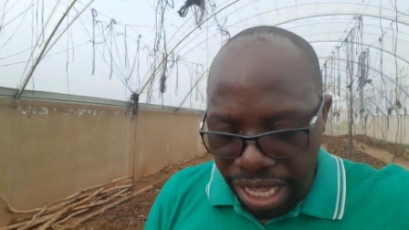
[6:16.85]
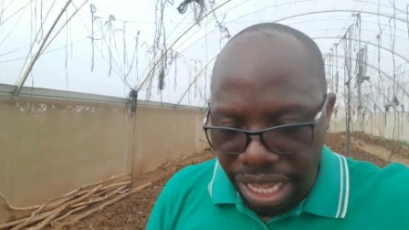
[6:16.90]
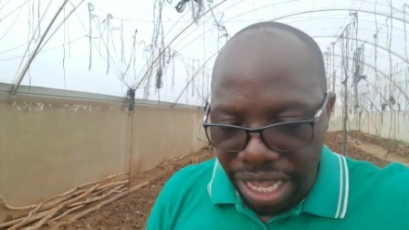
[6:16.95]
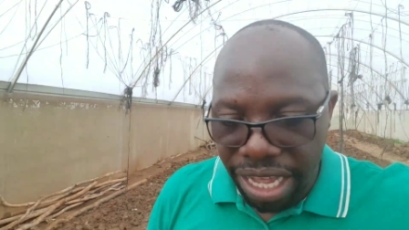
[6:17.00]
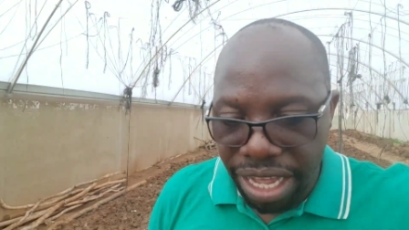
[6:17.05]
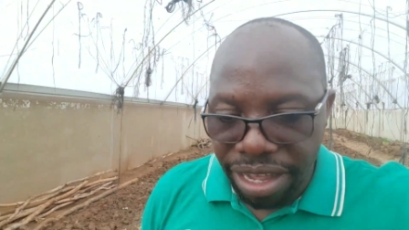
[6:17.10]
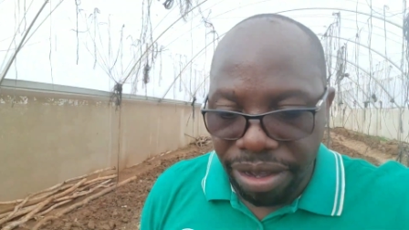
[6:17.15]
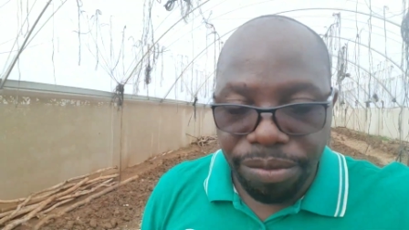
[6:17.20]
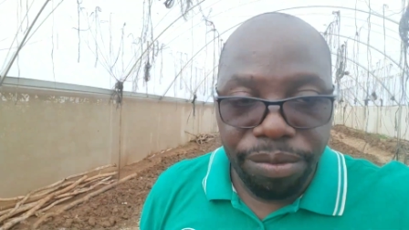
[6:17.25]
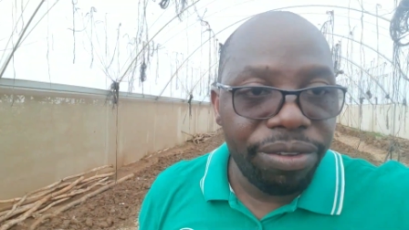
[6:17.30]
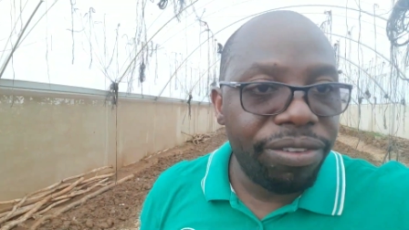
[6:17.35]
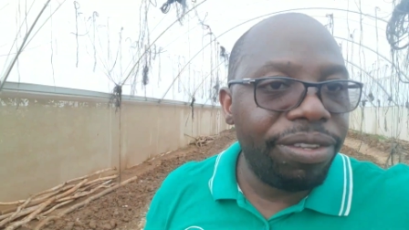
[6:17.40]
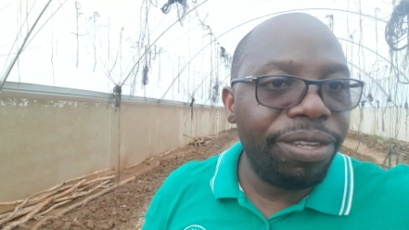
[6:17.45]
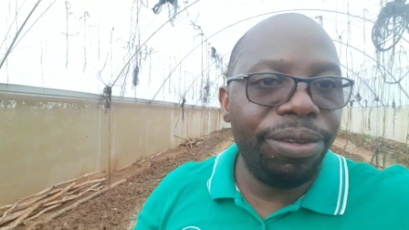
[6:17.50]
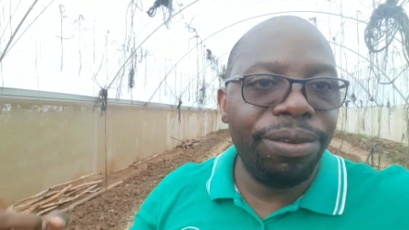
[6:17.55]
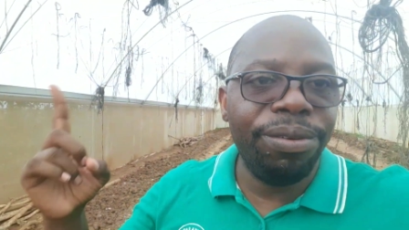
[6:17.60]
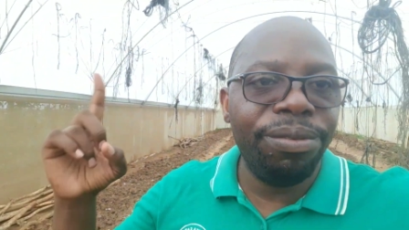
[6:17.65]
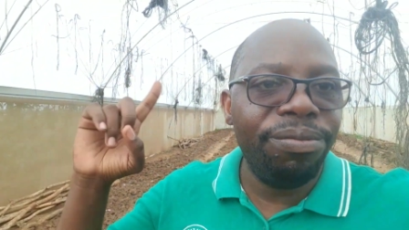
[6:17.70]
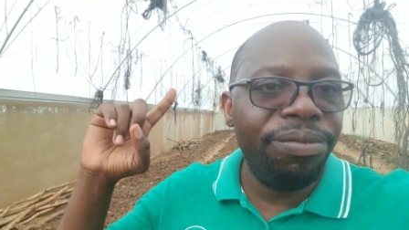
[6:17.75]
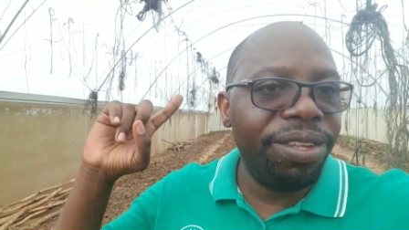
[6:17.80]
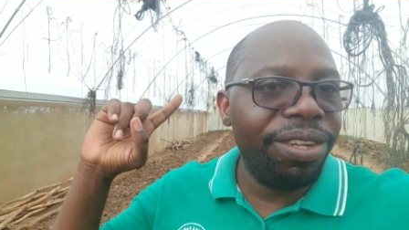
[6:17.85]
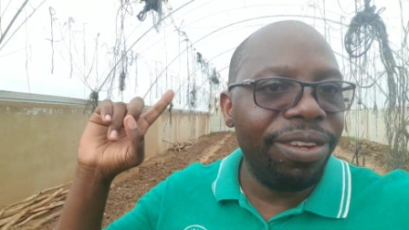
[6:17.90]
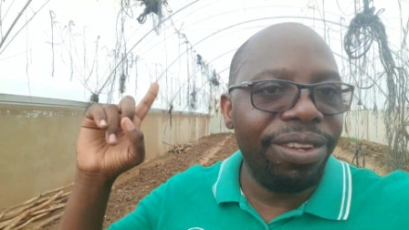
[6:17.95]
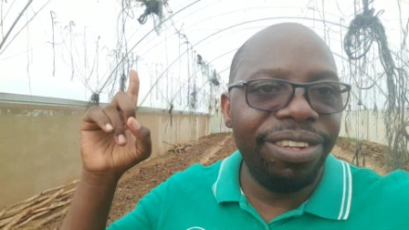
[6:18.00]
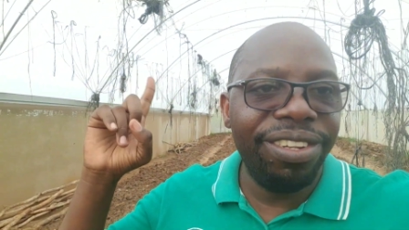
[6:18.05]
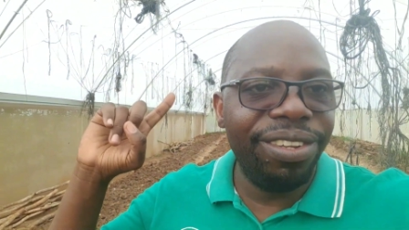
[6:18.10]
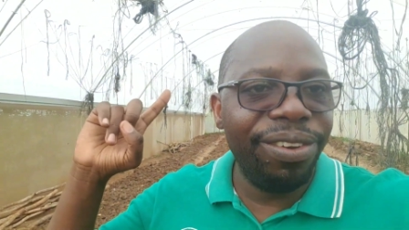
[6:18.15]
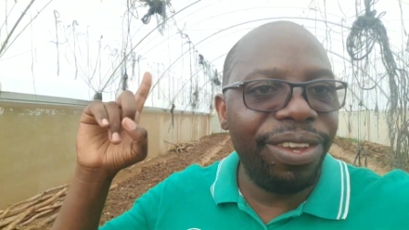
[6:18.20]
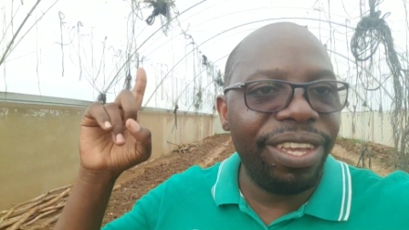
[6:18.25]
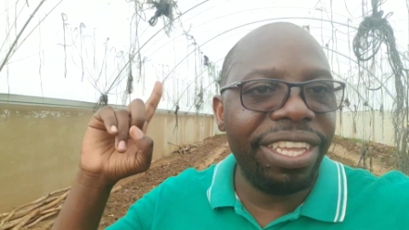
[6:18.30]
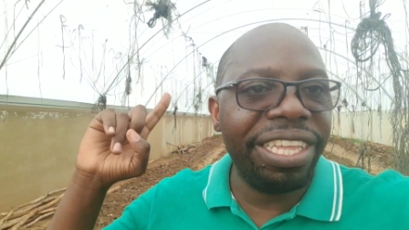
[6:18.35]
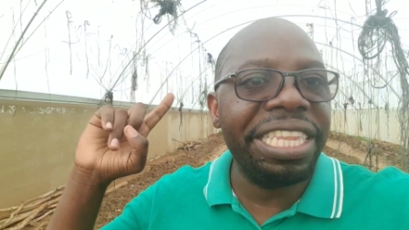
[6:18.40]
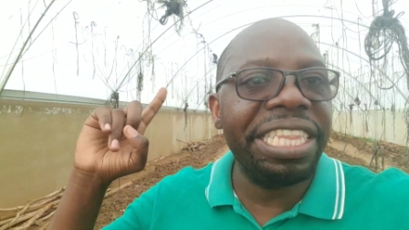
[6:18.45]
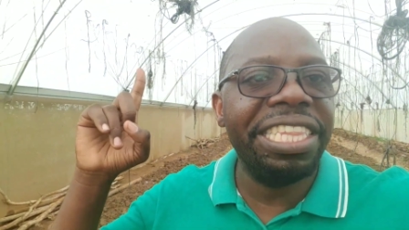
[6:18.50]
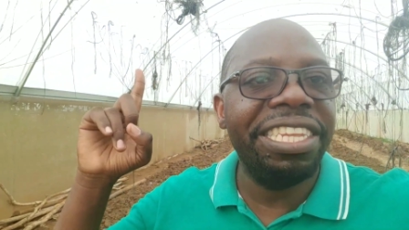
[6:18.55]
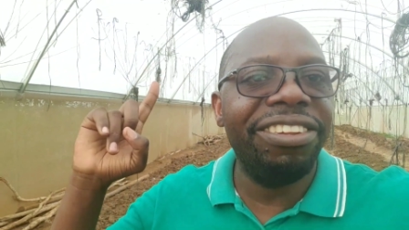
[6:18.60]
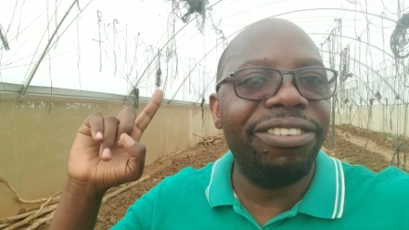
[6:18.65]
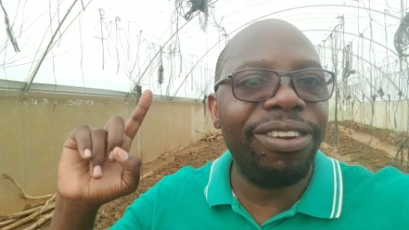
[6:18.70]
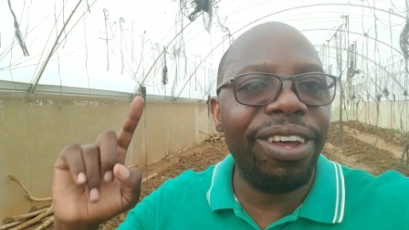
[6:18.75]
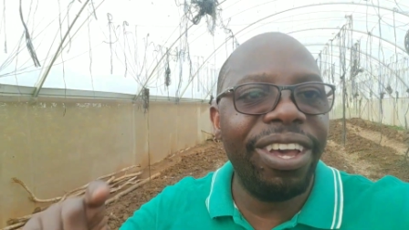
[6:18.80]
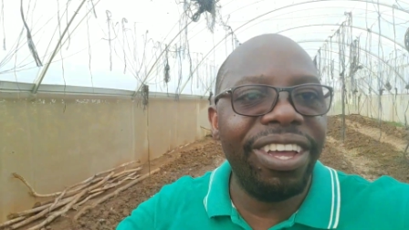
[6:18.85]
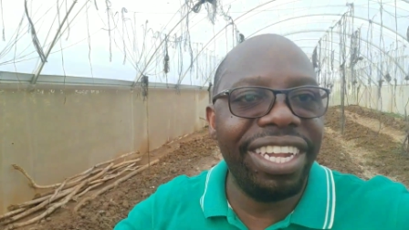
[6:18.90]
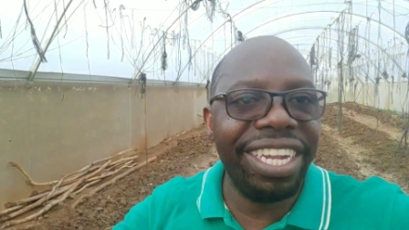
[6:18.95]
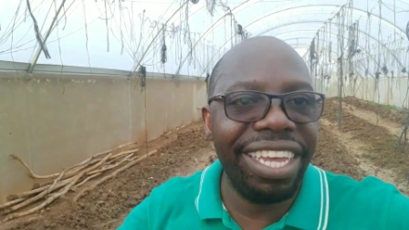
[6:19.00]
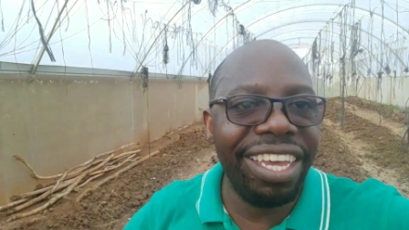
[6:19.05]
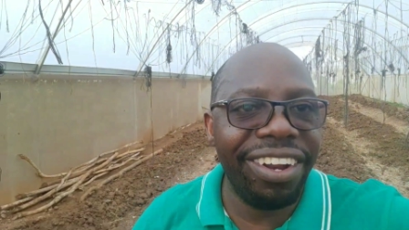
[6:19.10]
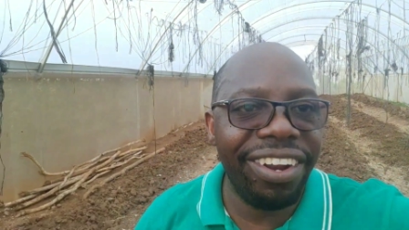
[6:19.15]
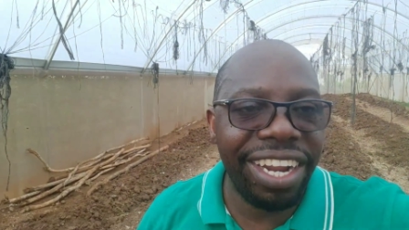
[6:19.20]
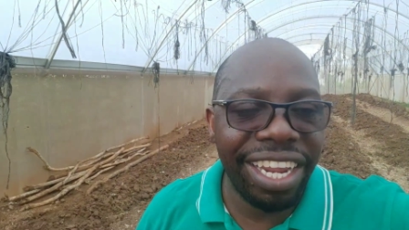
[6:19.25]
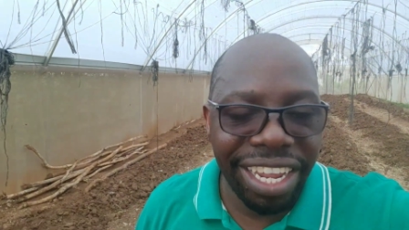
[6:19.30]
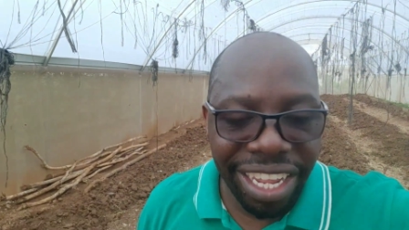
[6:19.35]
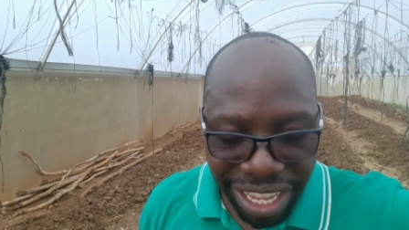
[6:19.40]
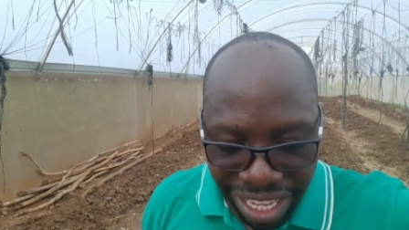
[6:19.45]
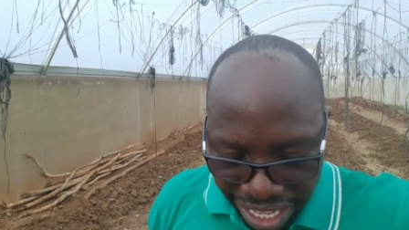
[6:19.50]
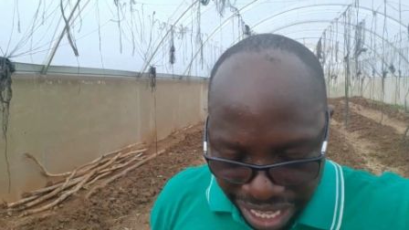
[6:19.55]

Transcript: uh, we're still, you know, doing try and error.